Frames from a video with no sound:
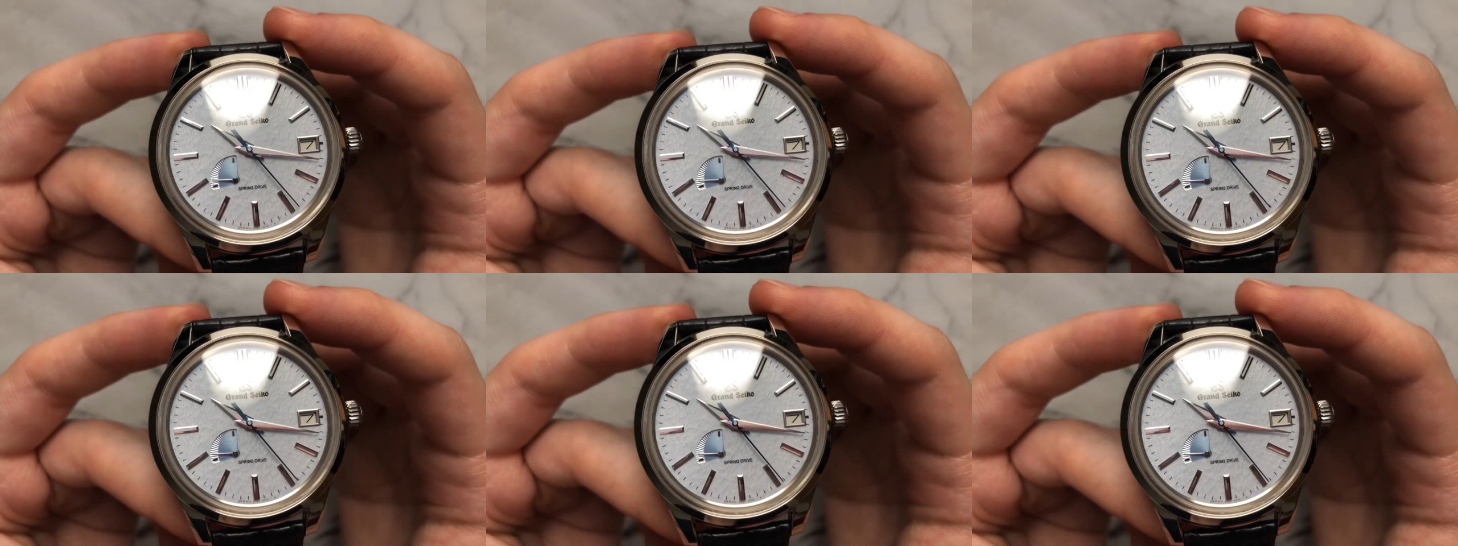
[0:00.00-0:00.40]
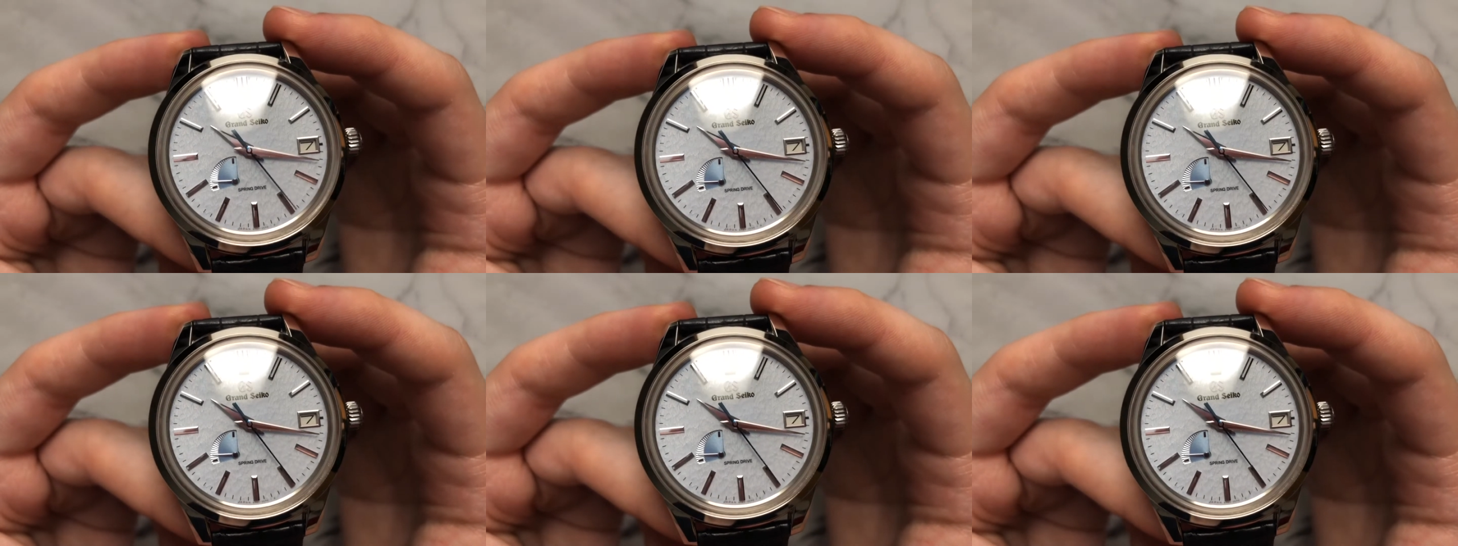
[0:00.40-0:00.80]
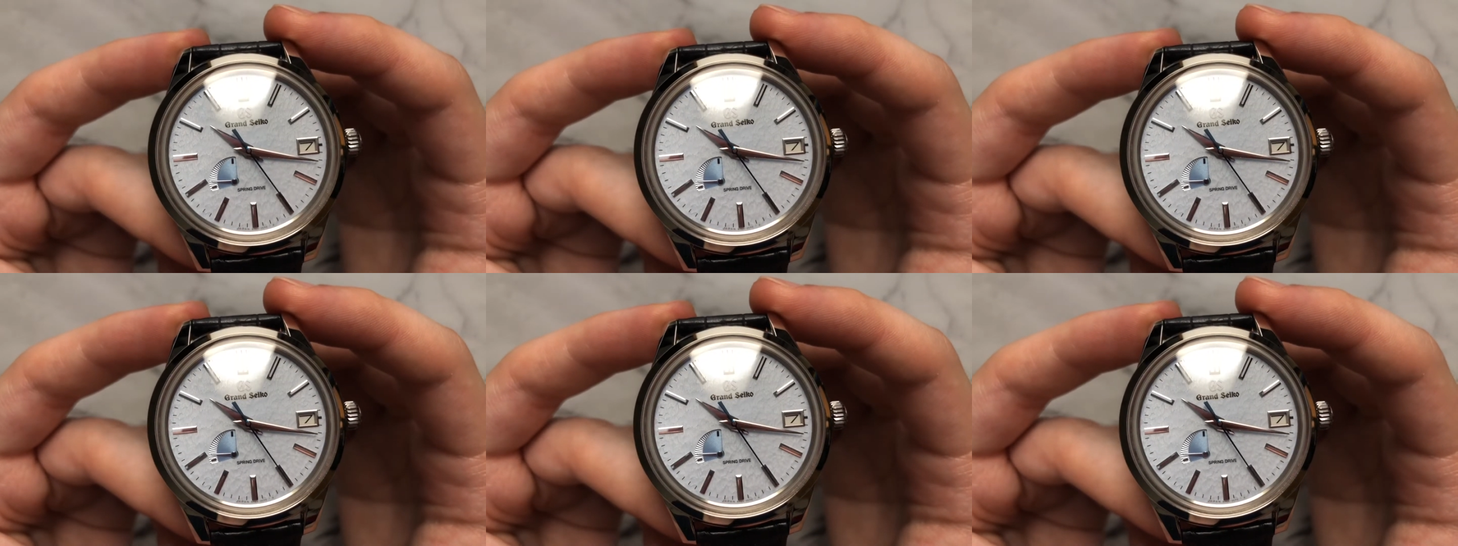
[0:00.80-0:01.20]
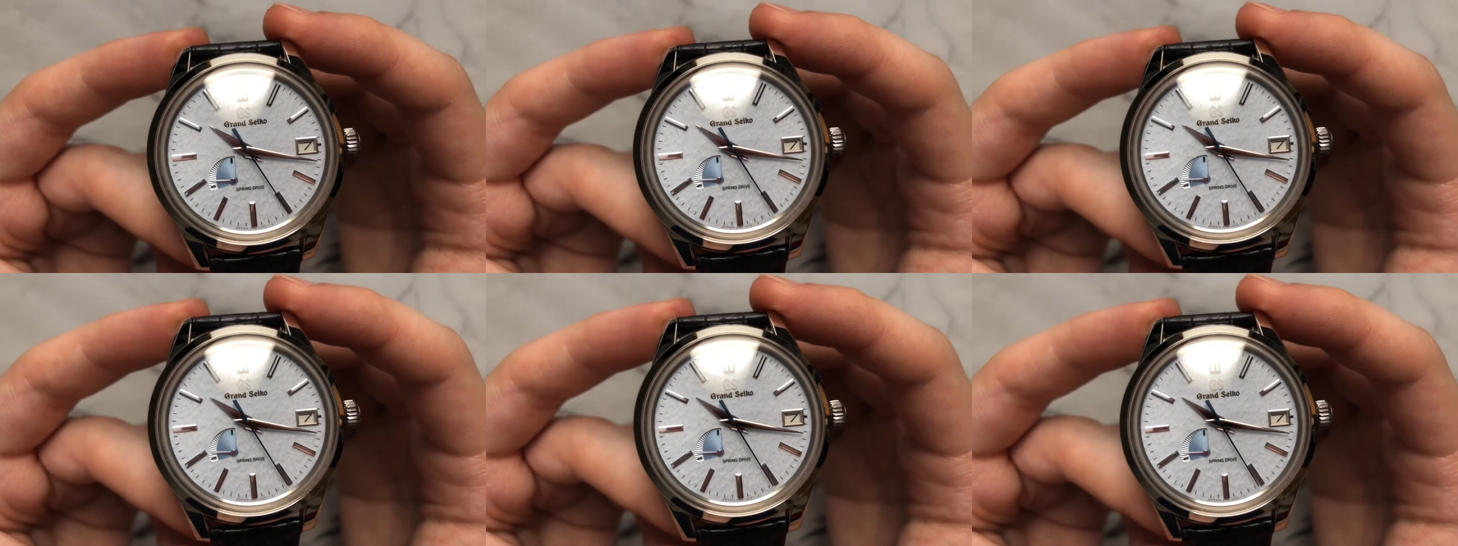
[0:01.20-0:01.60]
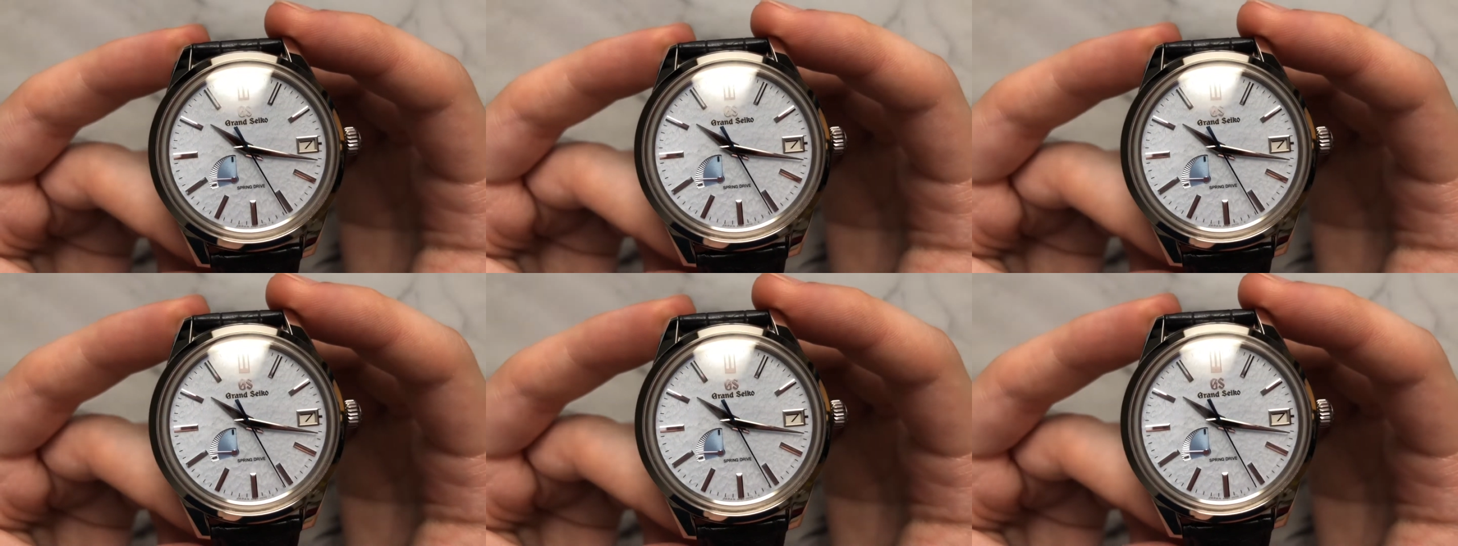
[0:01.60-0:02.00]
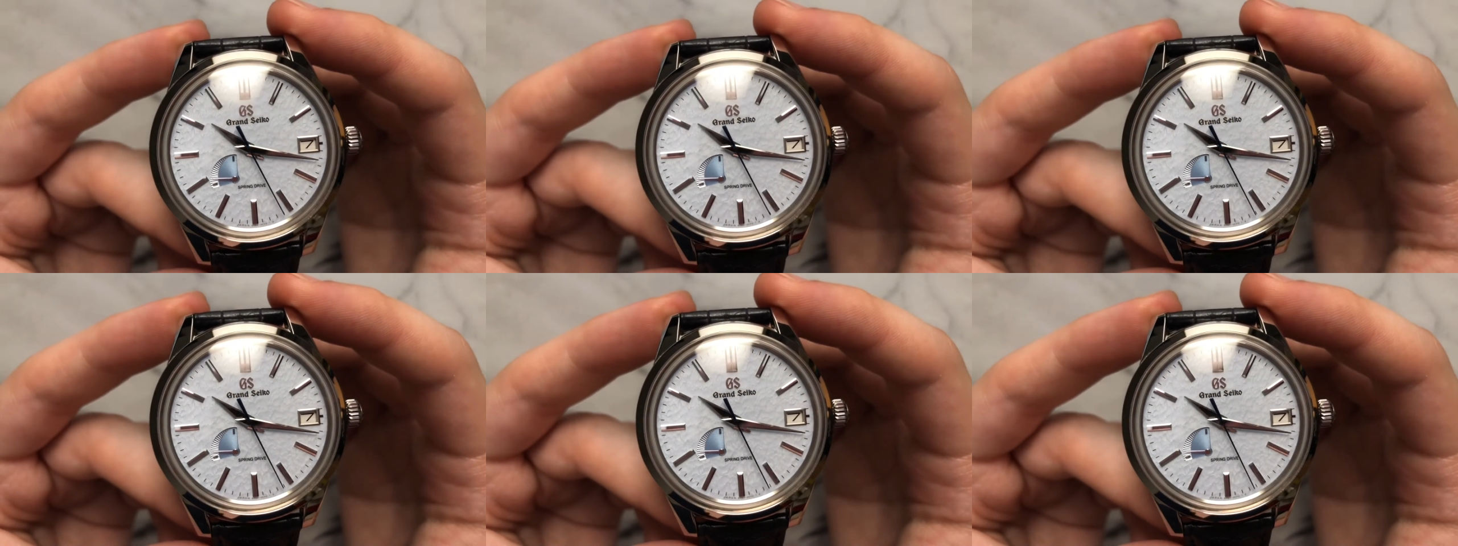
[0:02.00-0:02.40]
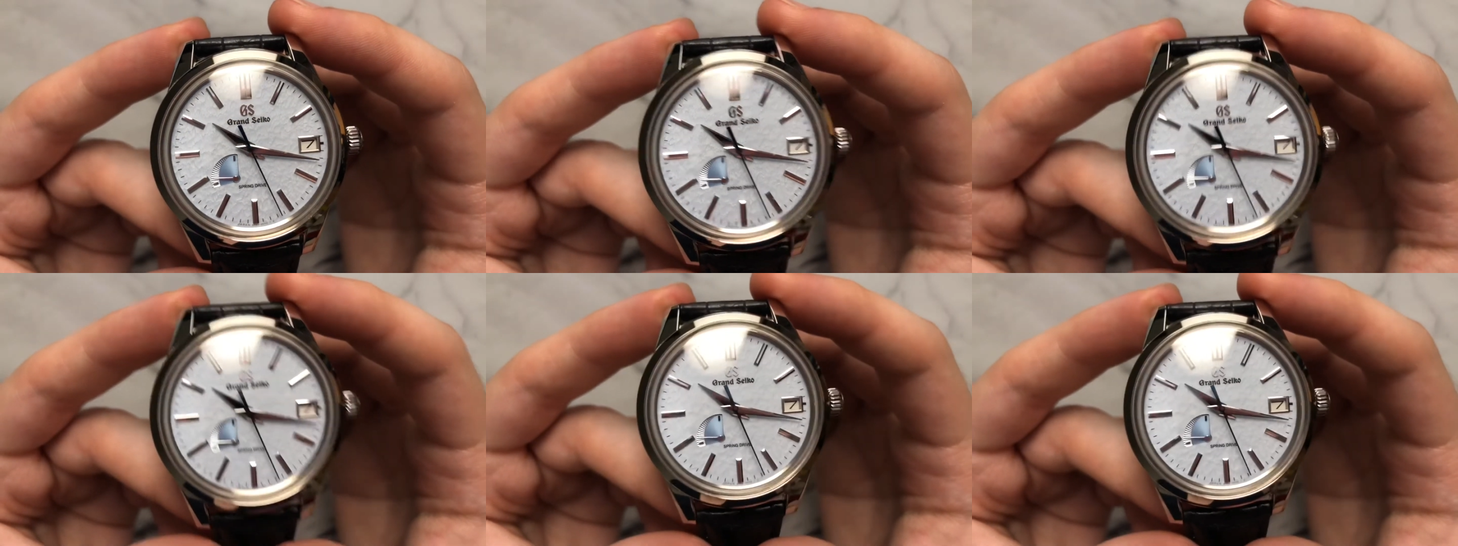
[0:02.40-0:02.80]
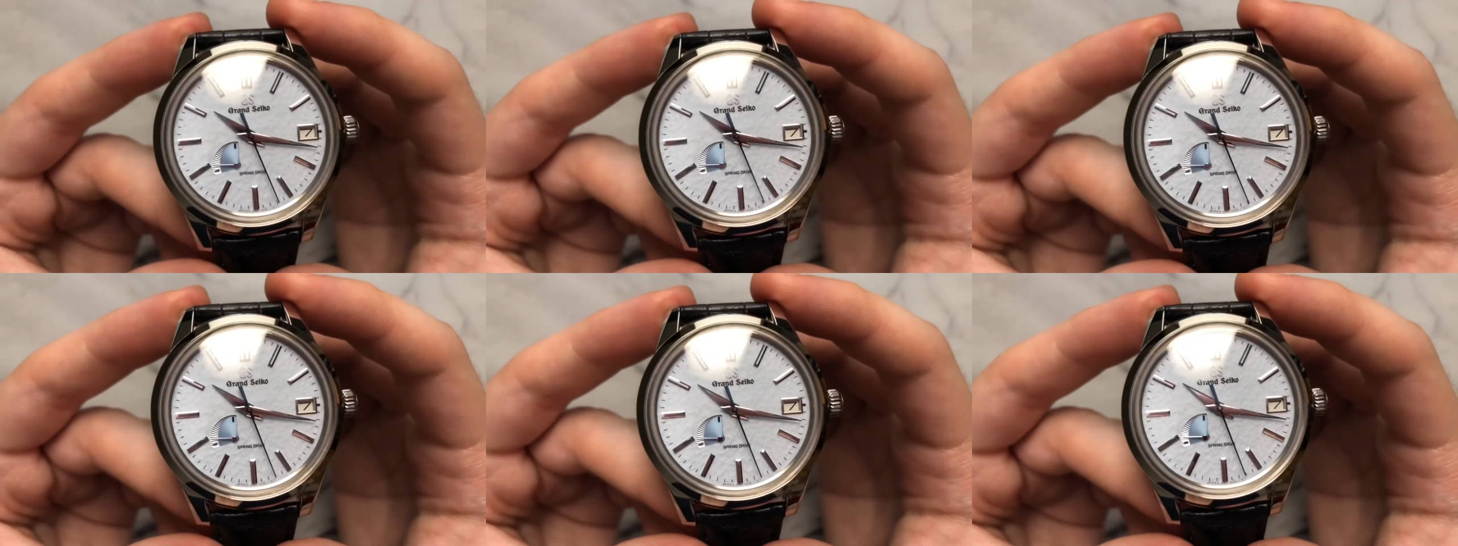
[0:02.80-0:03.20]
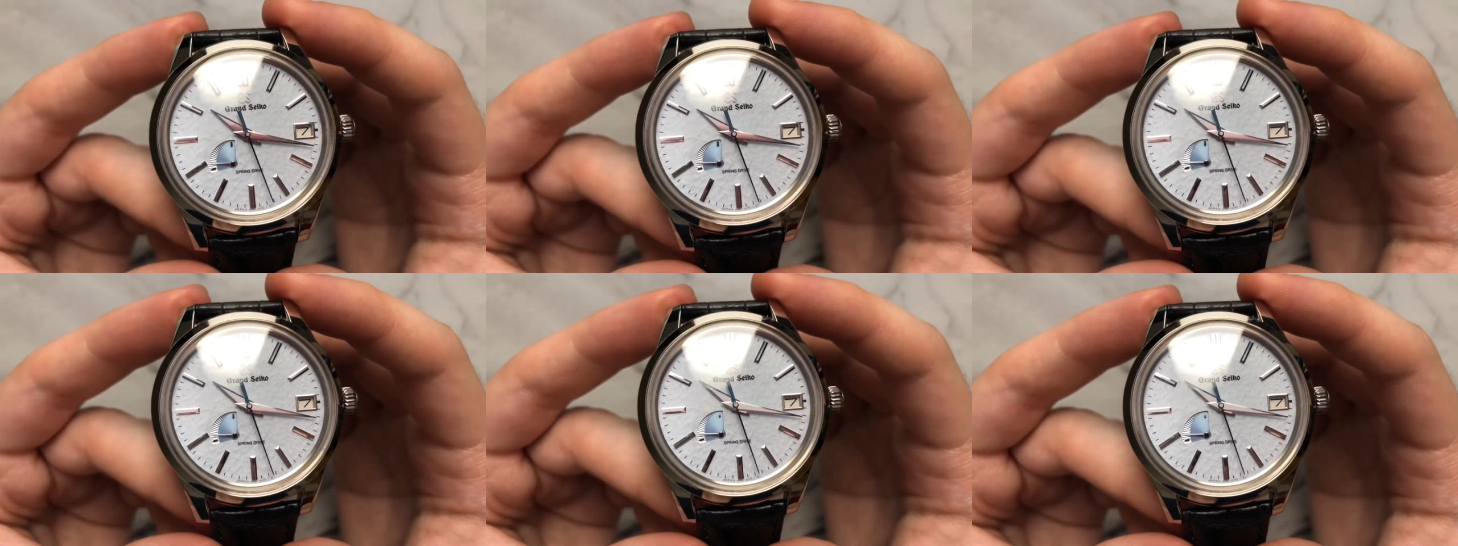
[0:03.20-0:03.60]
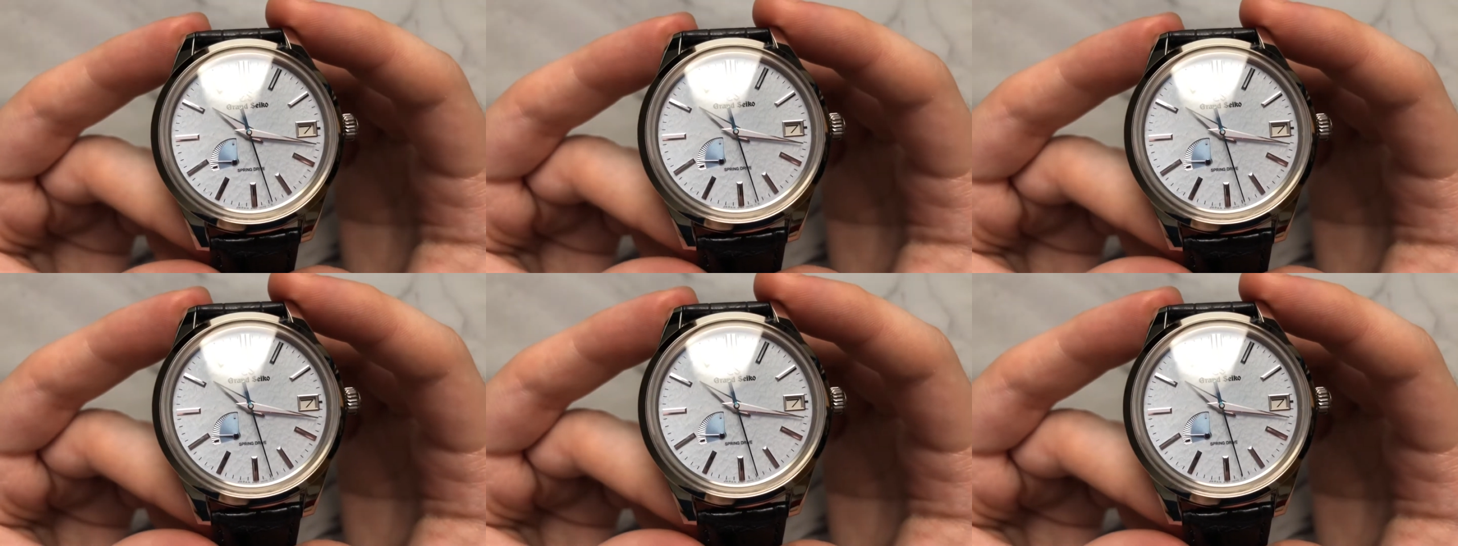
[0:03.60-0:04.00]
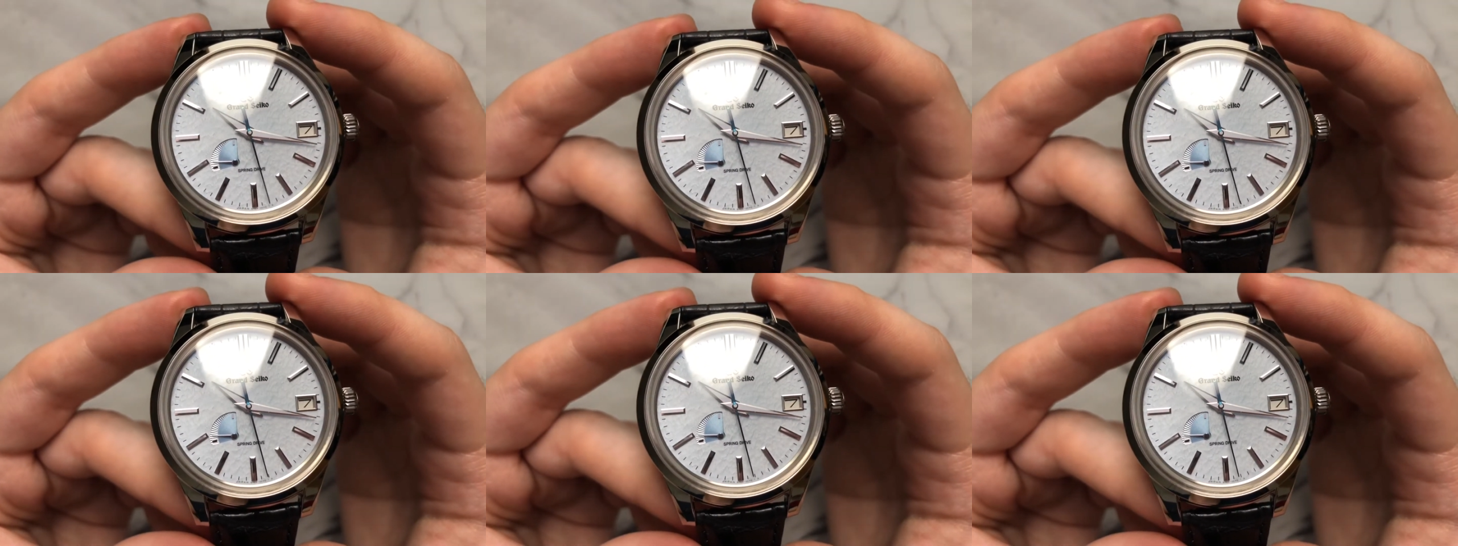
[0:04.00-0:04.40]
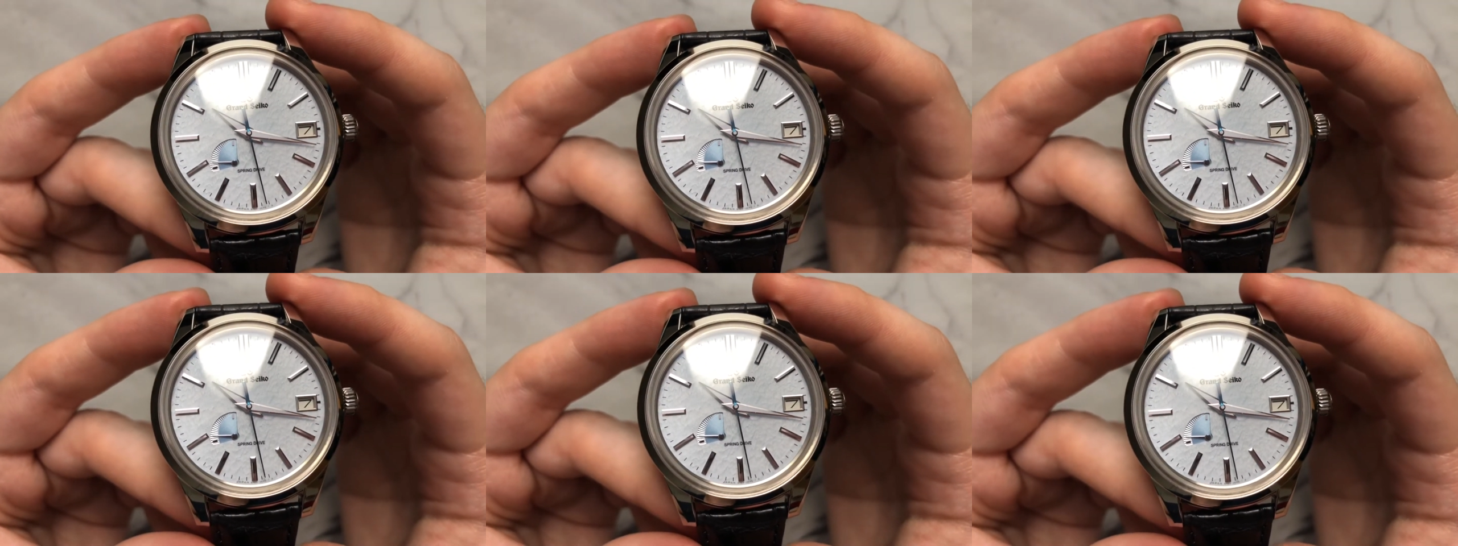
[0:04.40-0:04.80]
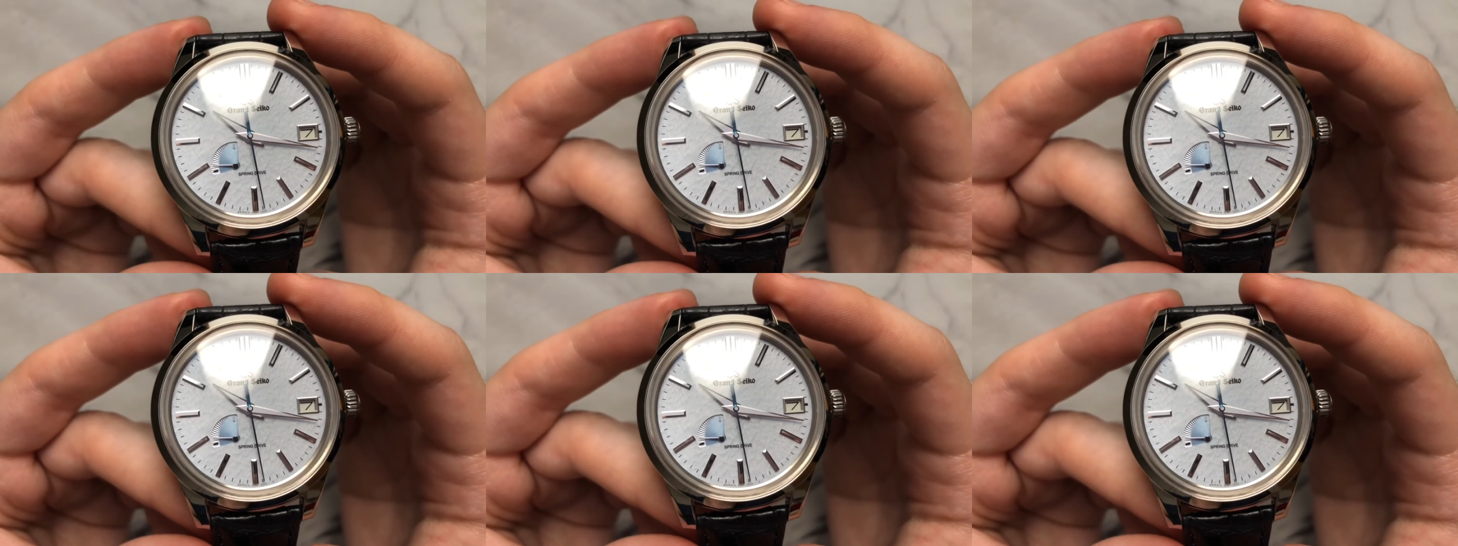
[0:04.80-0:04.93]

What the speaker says: (no speaker visible)